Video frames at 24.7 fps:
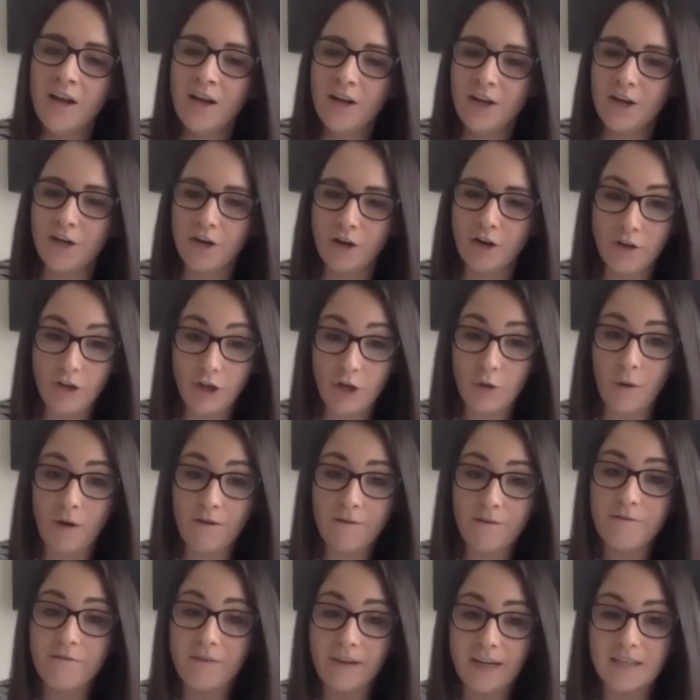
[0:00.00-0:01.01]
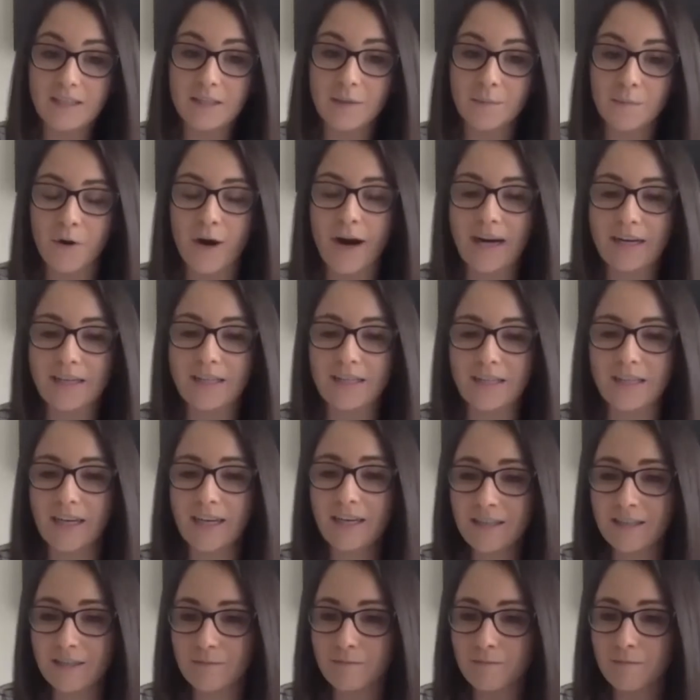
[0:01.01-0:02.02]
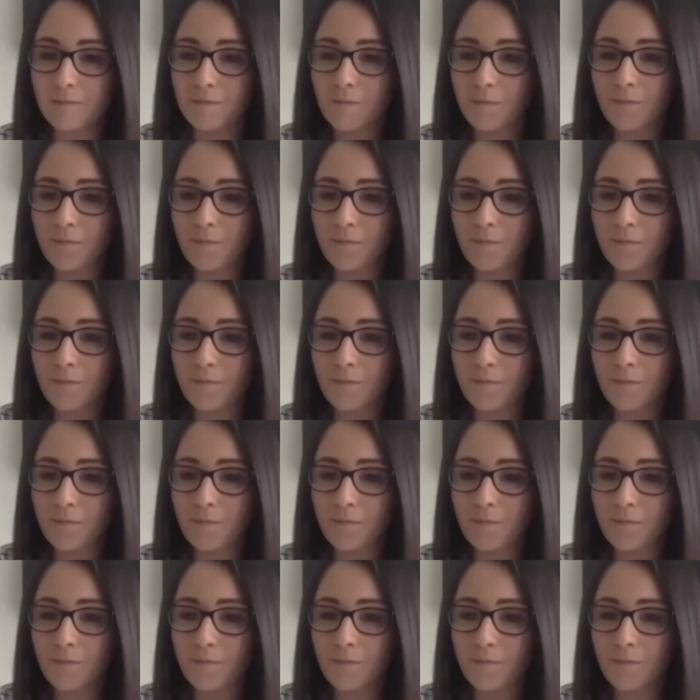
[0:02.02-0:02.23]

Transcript: that you are fit to practice.